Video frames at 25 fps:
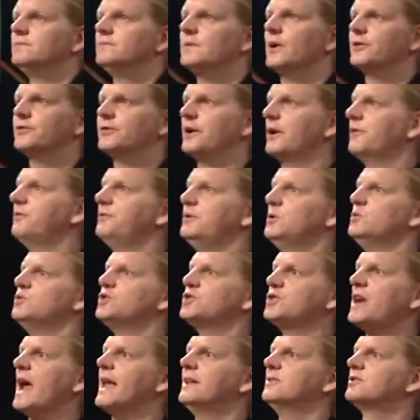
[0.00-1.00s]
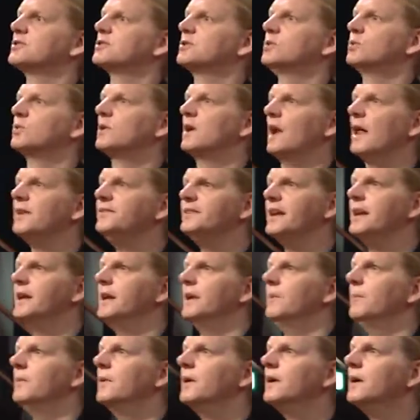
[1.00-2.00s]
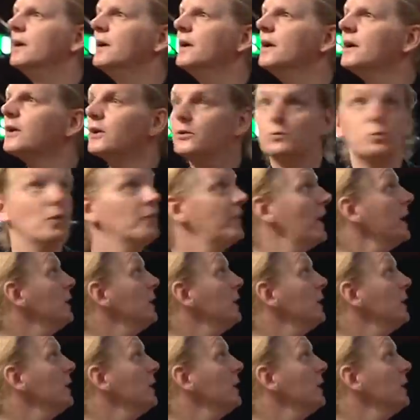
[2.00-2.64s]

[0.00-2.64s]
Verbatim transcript: They'll see a few sheds called Londinium, because what